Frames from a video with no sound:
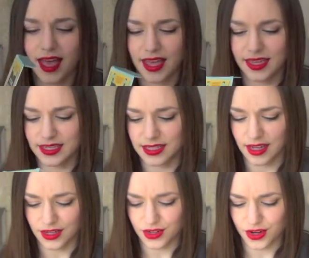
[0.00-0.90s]
And
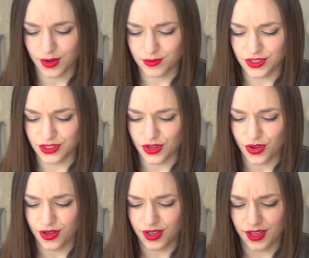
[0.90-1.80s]
I don't know, I'm just
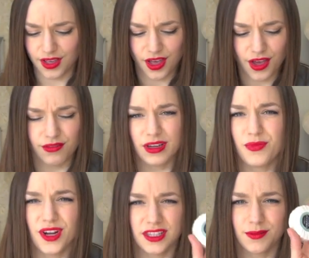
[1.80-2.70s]
not overly
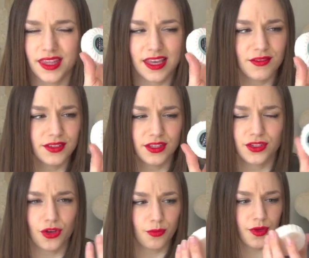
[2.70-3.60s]
impressed. I mean, they gave us a
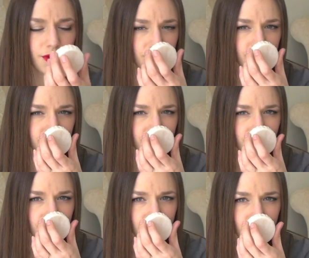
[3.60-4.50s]
soap.
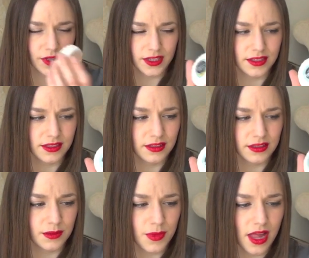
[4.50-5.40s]
It
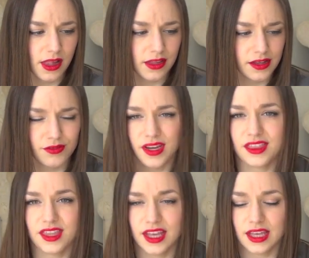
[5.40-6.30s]
doesn't smell of
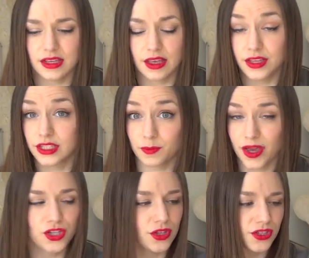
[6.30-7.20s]
anything
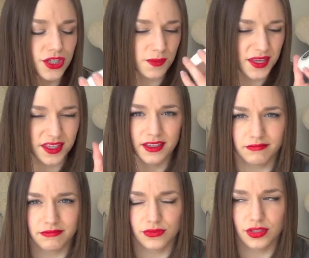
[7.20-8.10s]
special, it just smells like
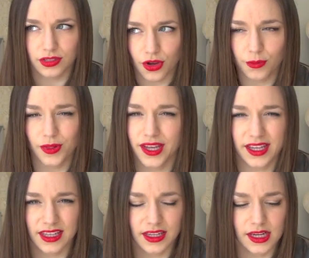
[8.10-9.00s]
soap.
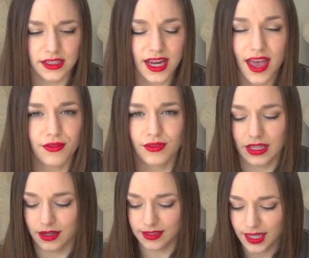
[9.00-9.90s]
Like, it doesn't have a
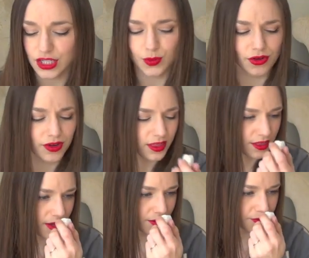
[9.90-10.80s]
really nice scent to it or
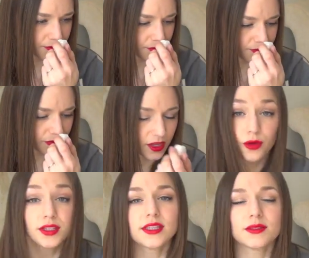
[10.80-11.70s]
anything. You
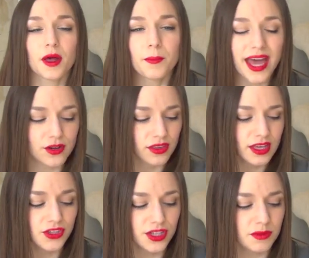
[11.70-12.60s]
know, it doesn't smell bad or
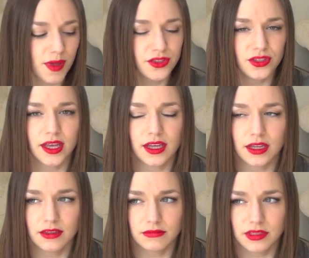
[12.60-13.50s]
anything, it just smells like
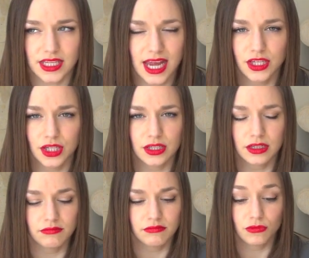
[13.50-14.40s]
standard
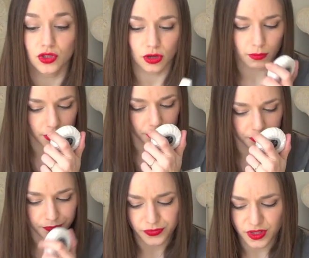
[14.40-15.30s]
soap.
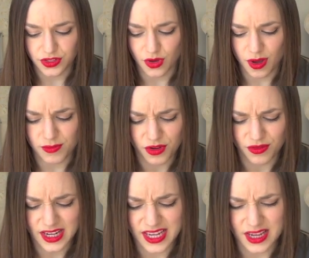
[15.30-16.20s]
So I'm not
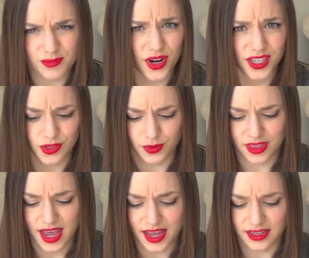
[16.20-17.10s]
really impressed with
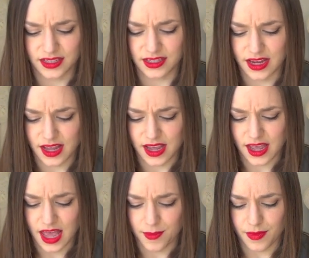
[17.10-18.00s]
that.
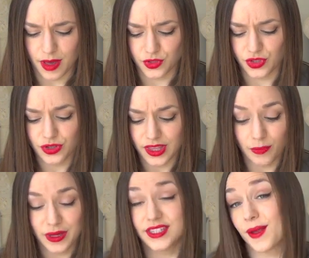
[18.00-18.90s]
I'm sure
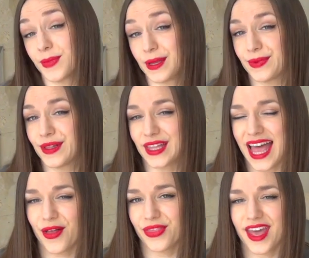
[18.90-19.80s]
there'll be some people
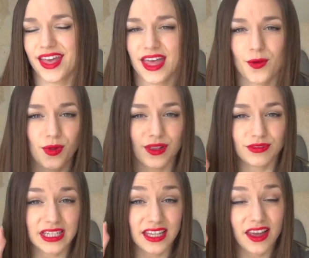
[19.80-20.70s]
out there that will
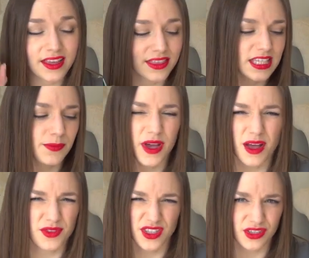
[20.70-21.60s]
really like this, but
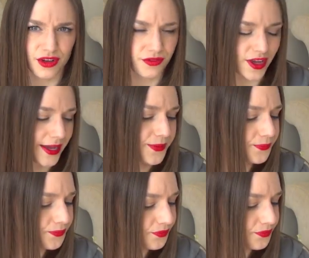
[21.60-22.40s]
I'm just not a fan.